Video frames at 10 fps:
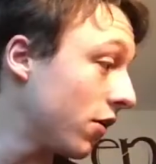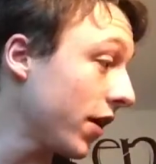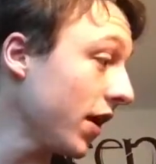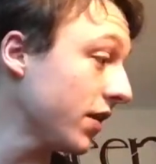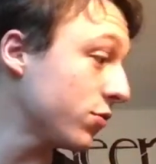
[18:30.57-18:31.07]

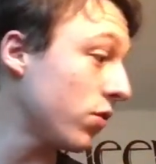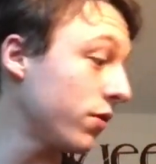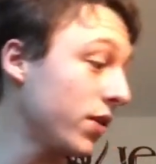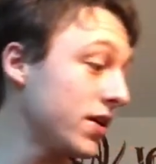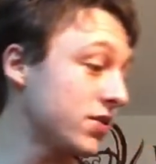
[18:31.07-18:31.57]
Okay, this
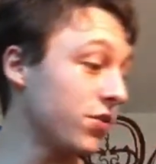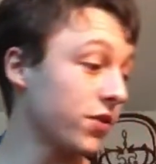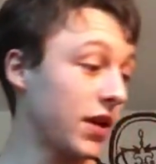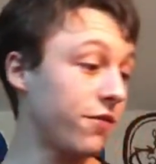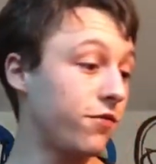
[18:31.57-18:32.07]
one is
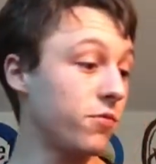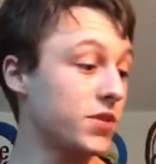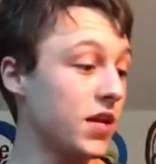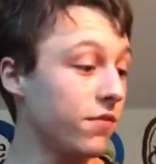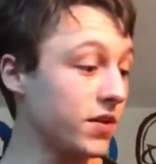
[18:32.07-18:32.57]
another gift from
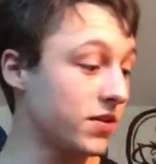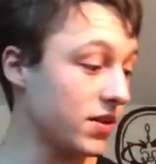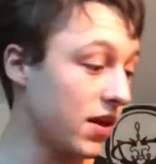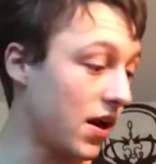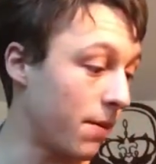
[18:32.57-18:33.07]
David.
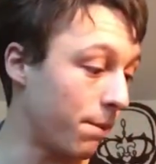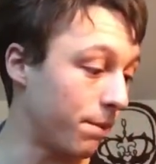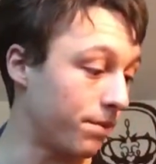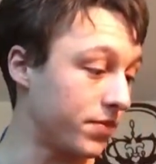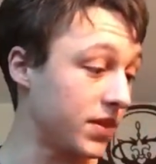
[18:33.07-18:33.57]

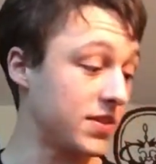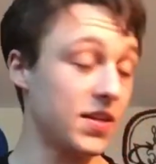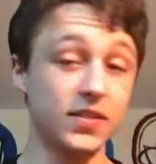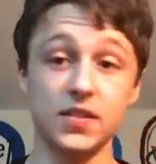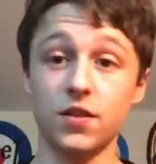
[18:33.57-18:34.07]
This
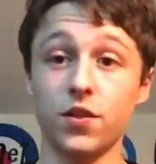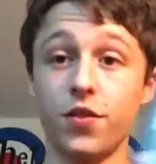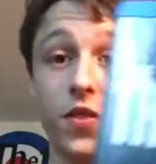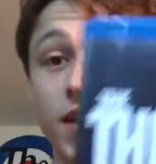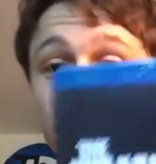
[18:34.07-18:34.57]
is The
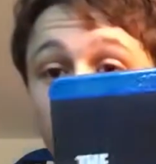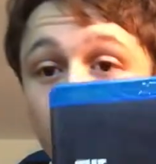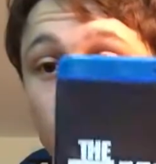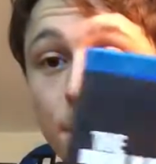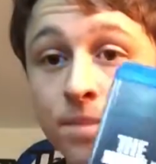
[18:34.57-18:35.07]
Thing
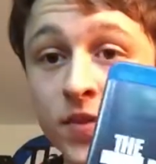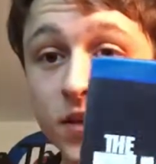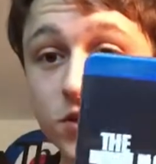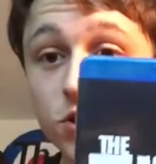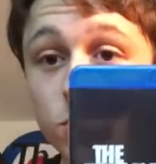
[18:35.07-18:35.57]

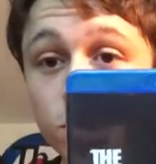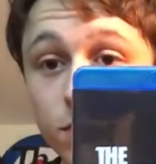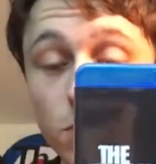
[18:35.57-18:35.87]
2-movie